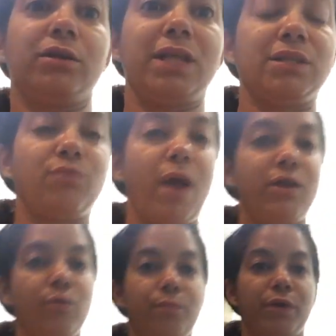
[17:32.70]
That's why
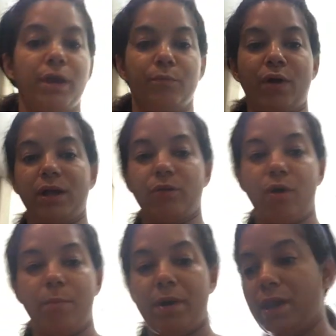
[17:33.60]
you're putting
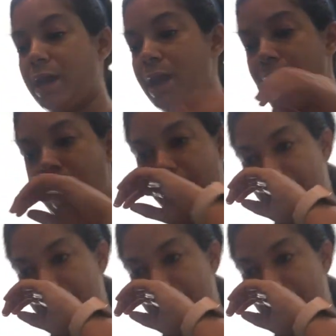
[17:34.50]
breadcrumb on it, and